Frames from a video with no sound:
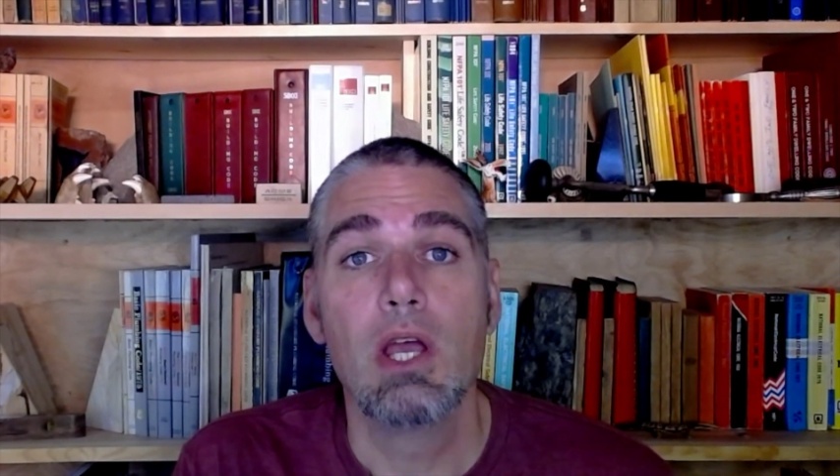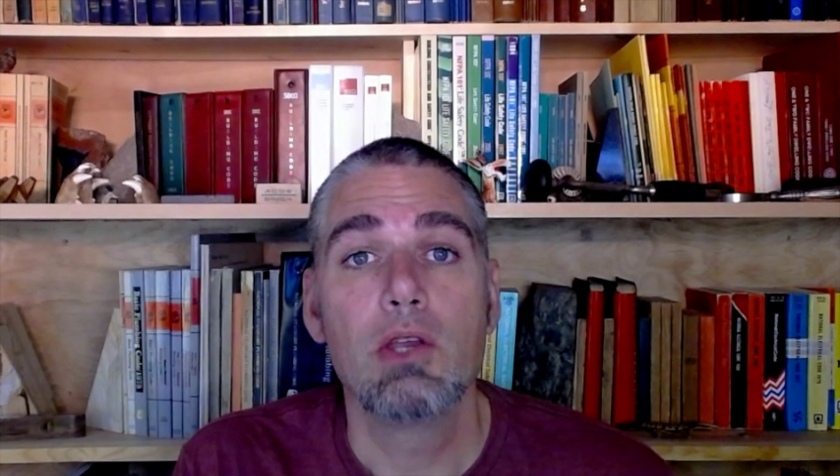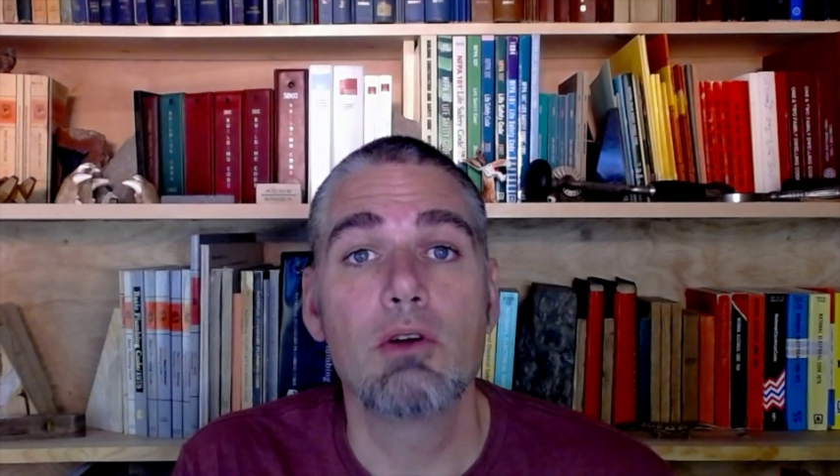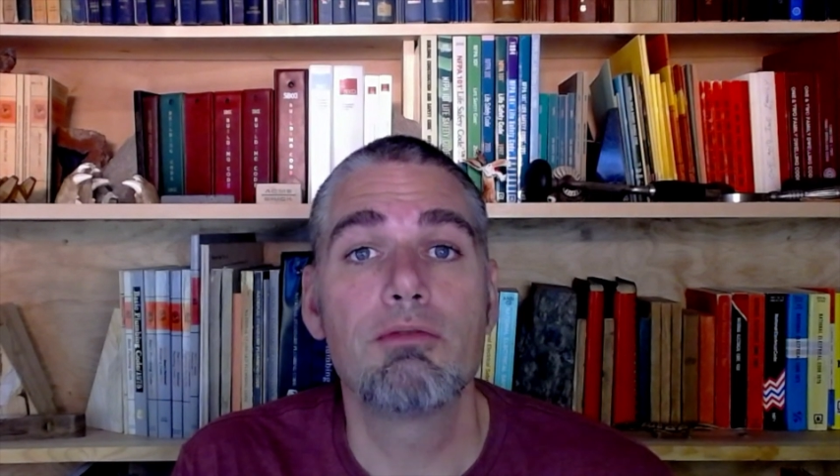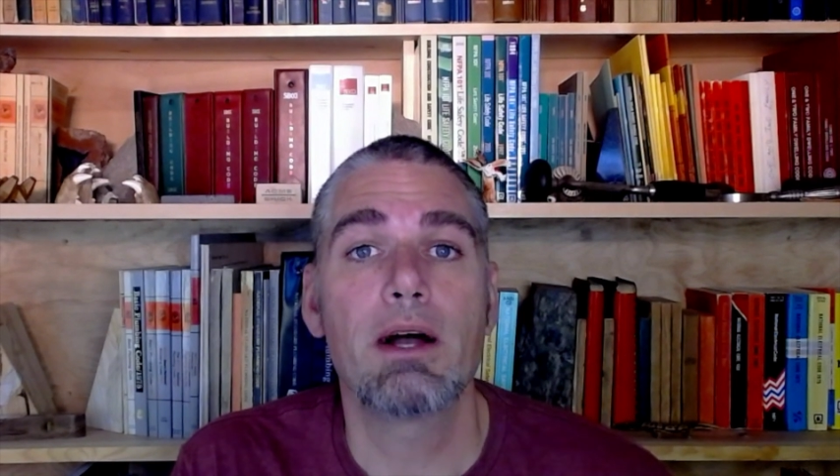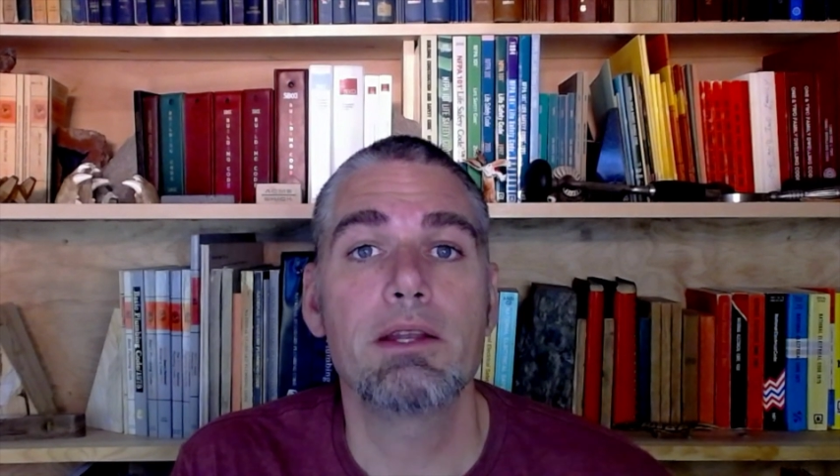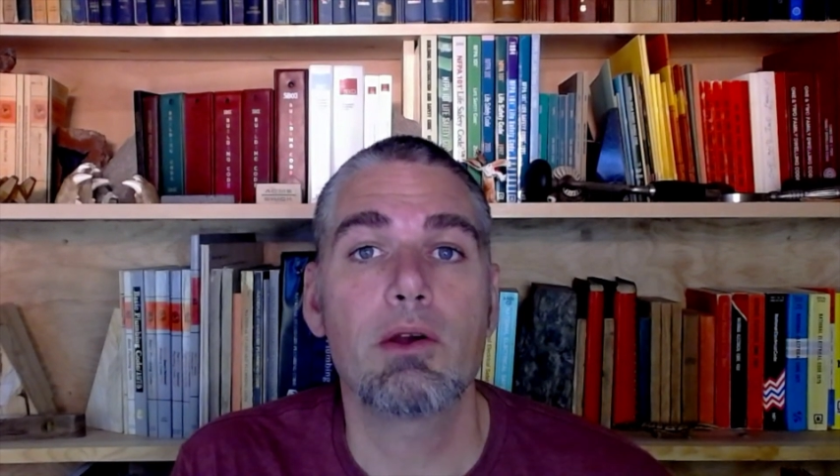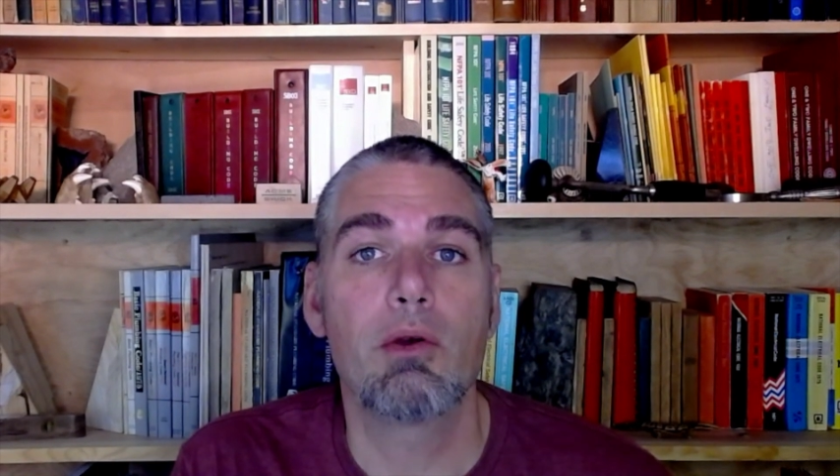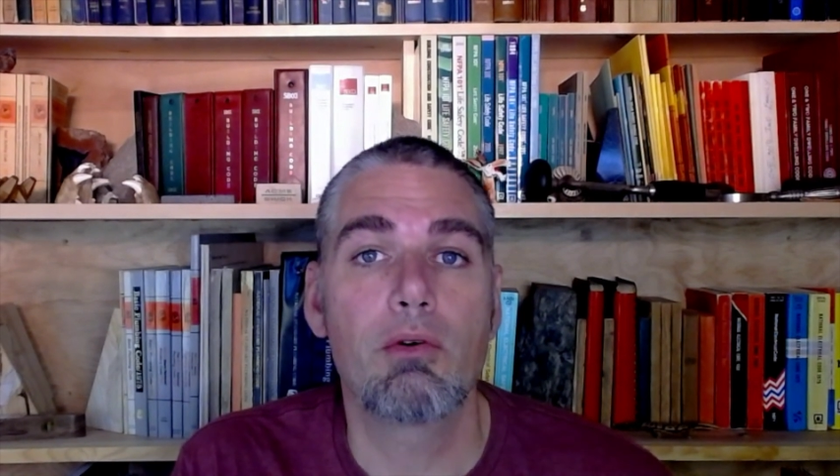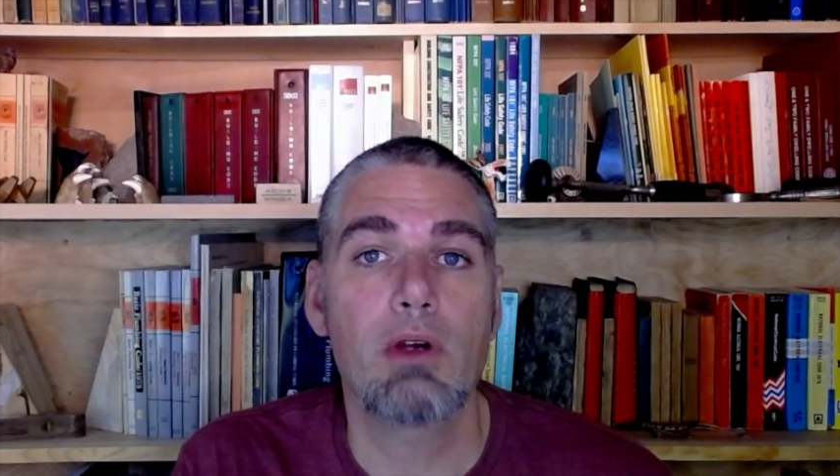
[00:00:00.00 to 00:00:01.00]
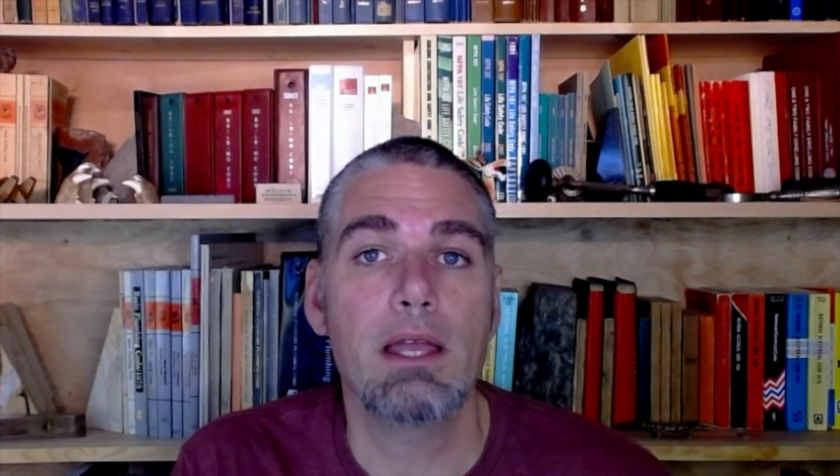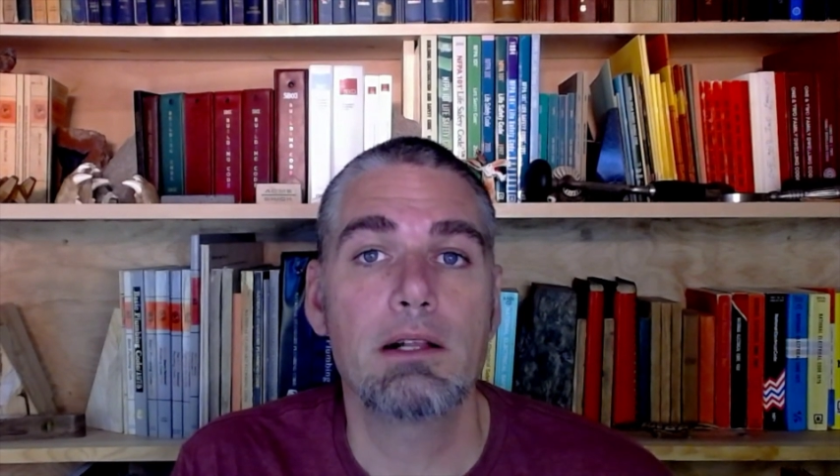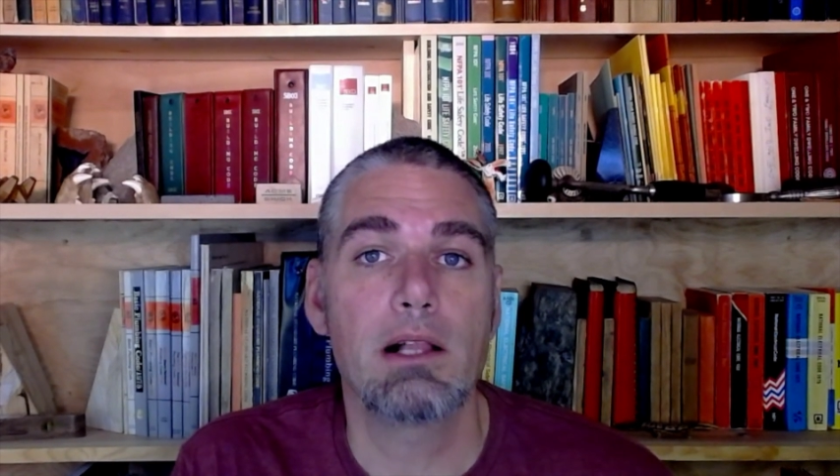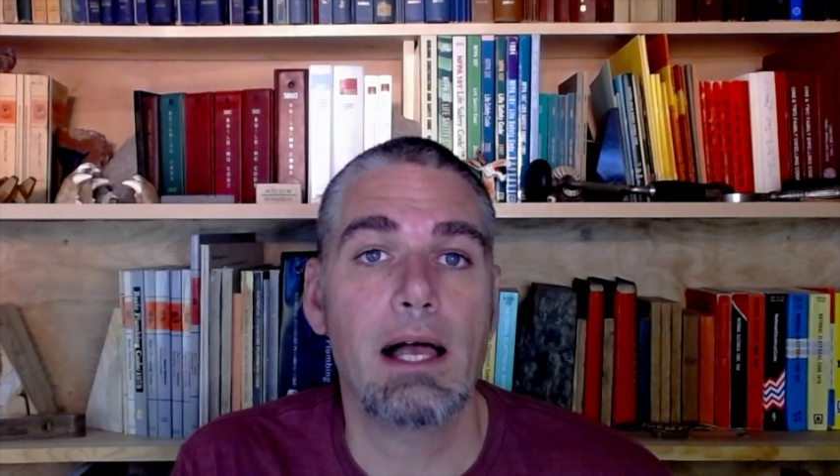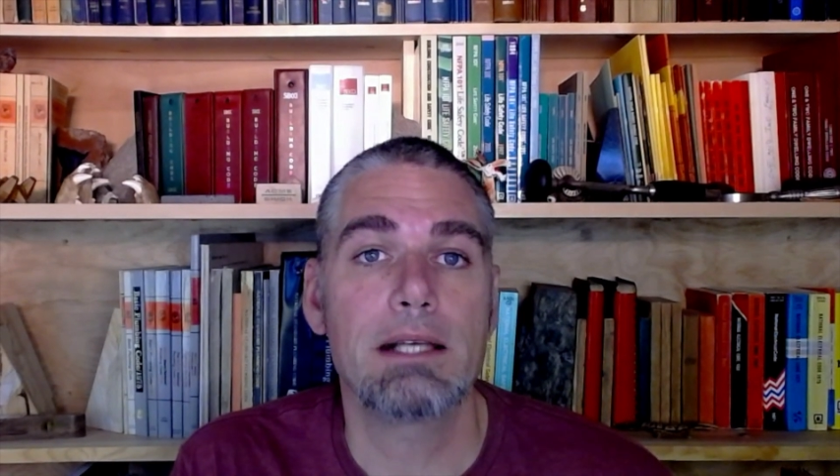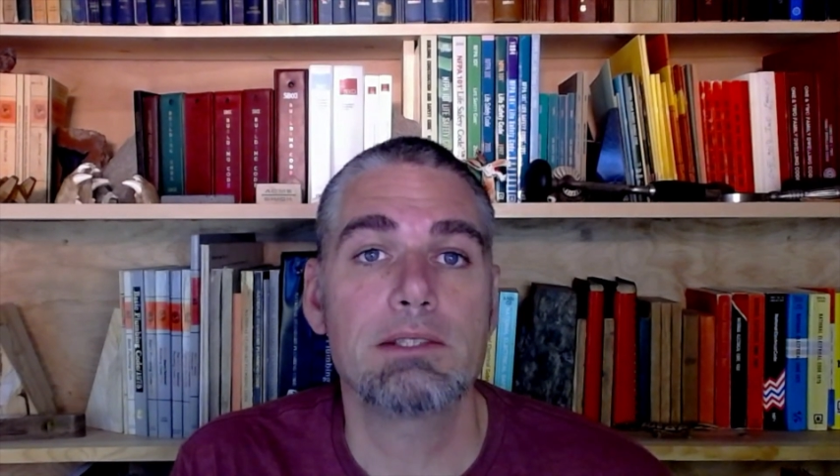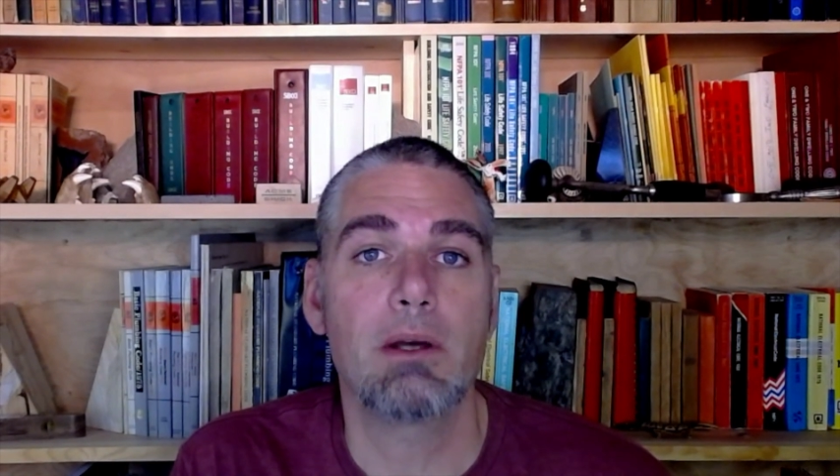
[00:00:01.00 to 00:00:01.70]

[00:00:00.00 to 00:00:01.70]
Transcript: you'll find a great class